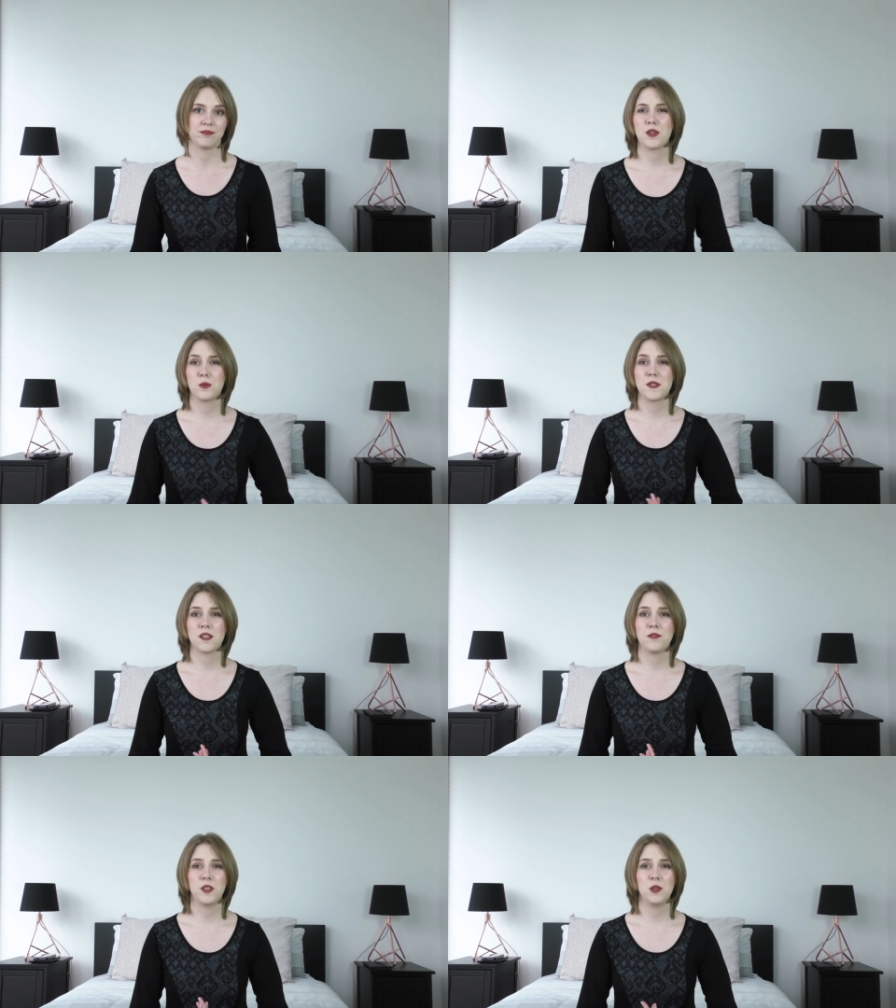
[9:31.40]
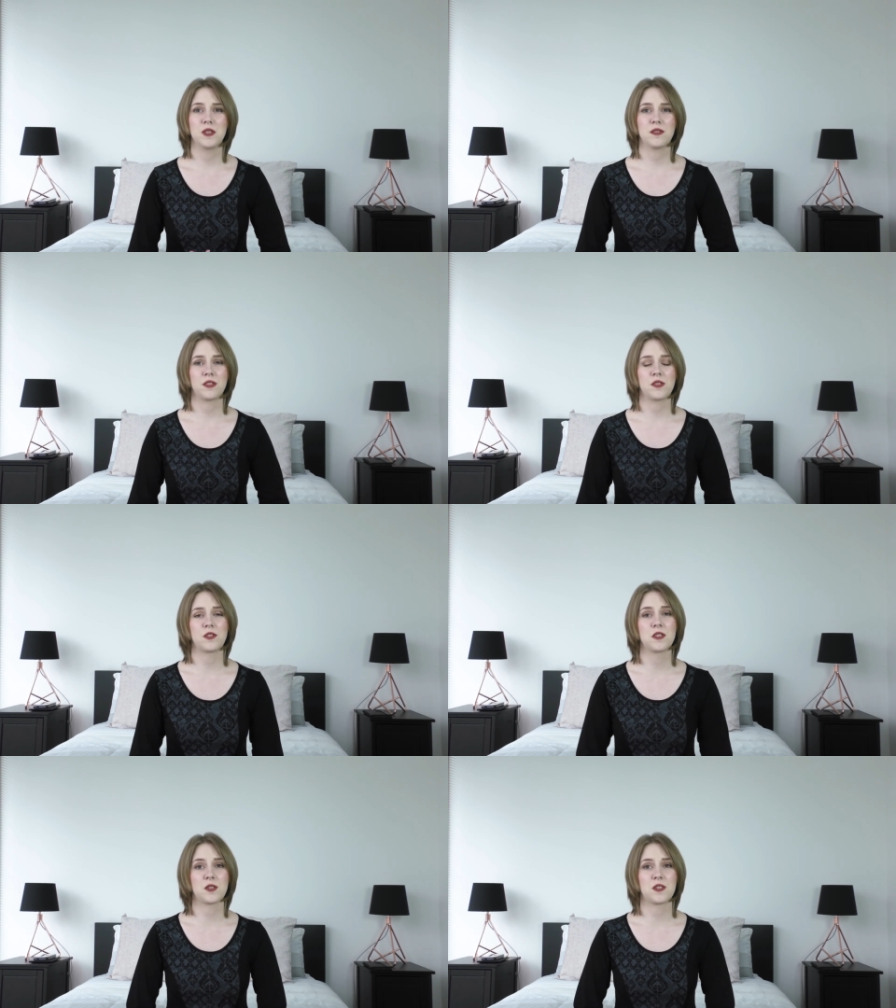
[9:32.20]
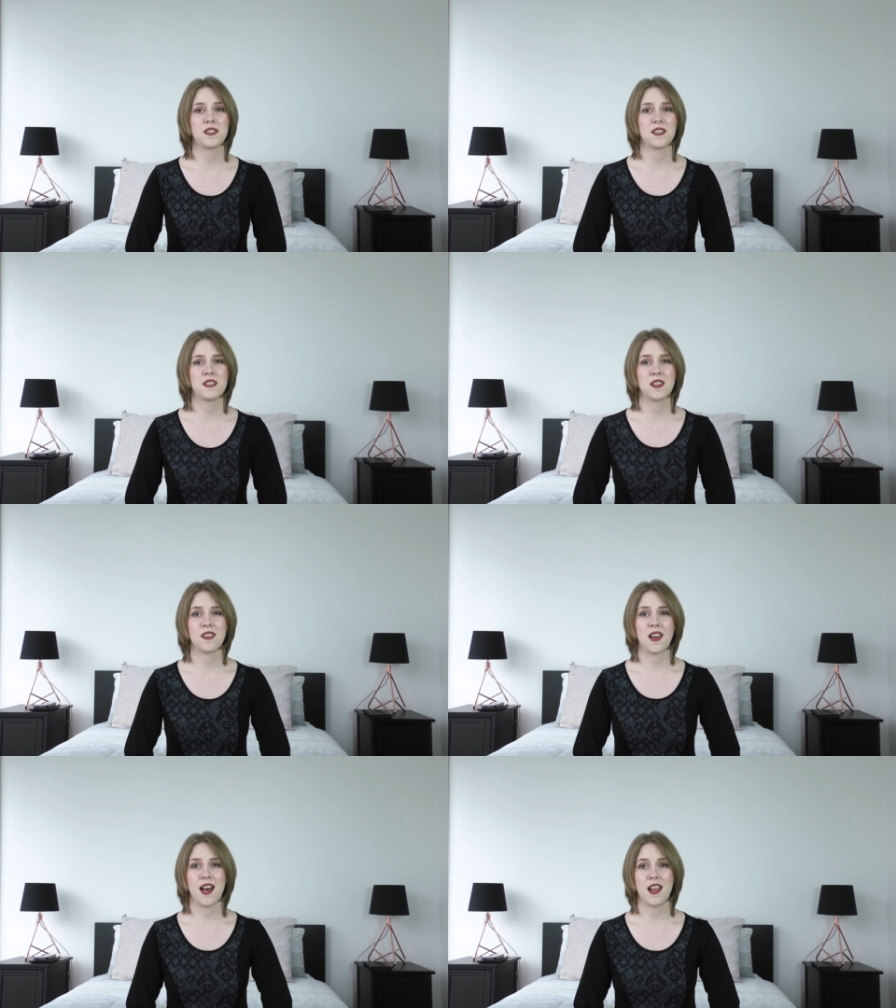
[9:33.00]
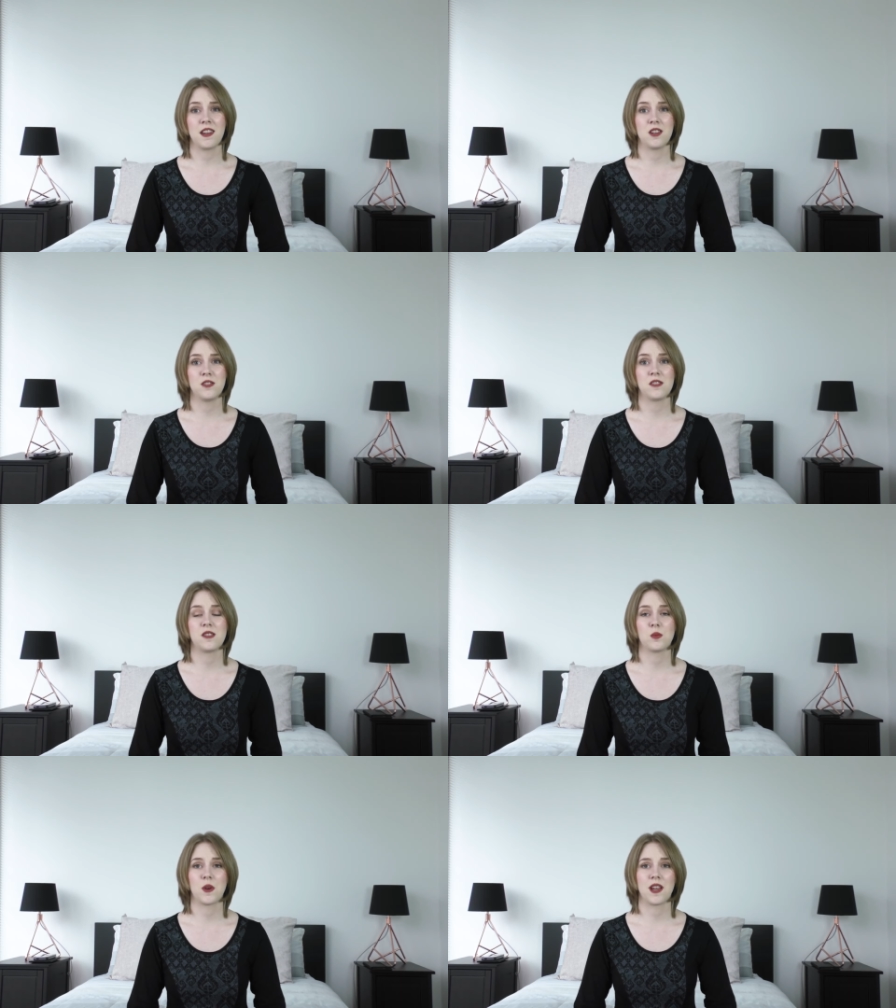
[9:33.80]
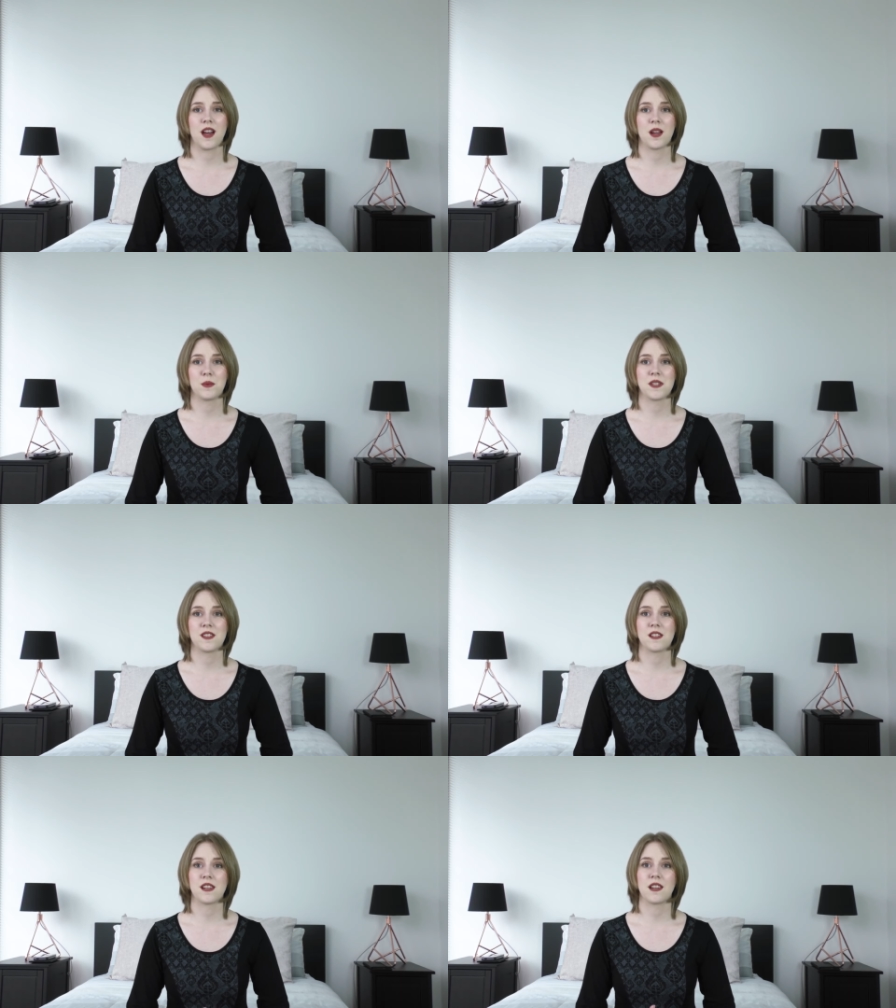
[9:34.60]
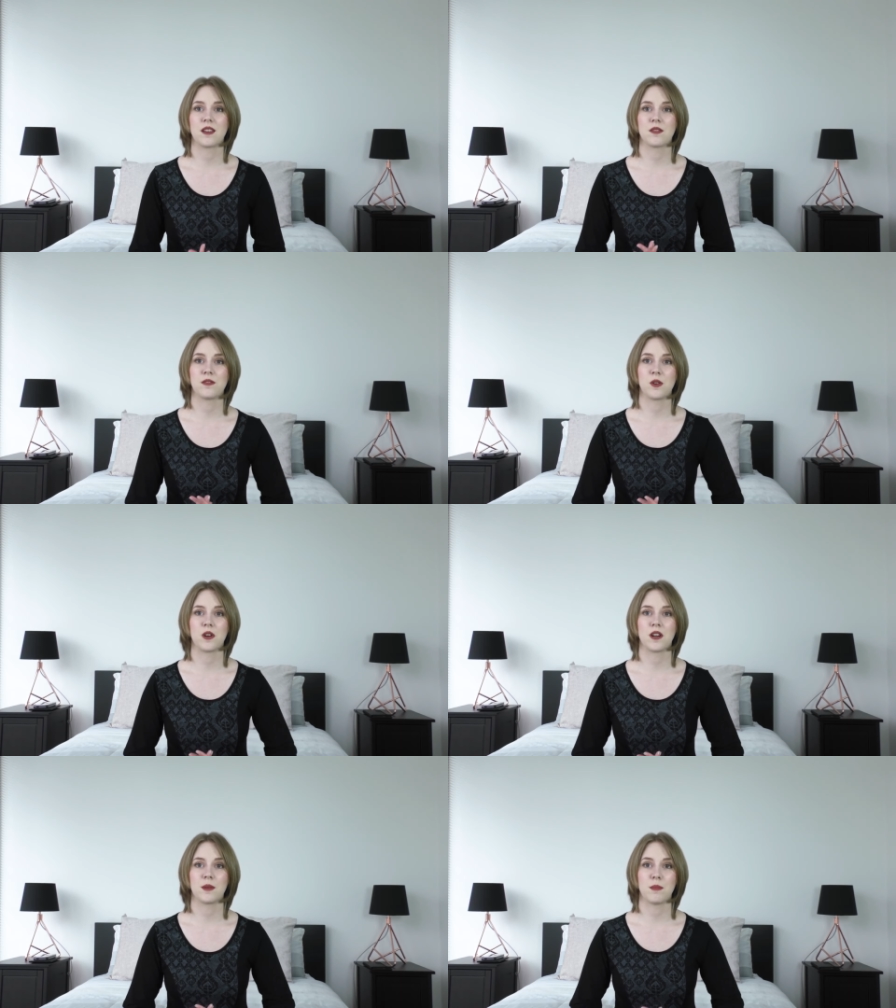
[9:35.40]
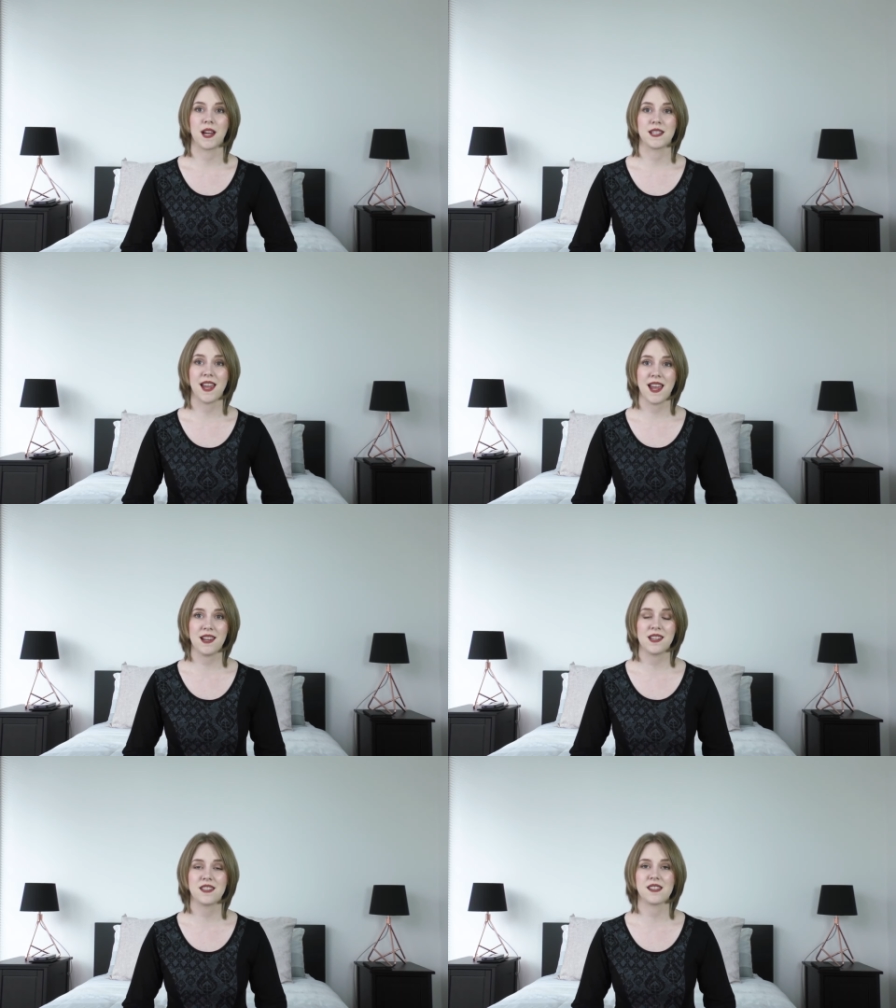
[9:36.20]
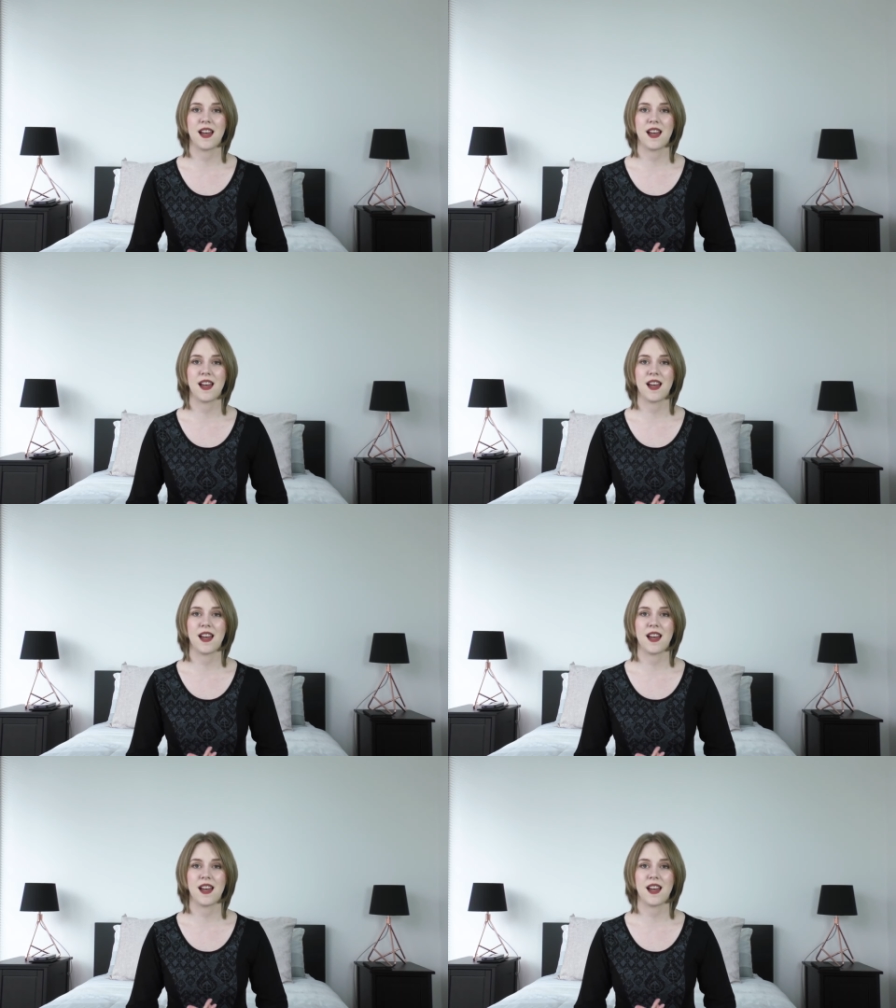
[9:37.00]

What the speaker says: There was a few different resources that I used when I was studying for my test.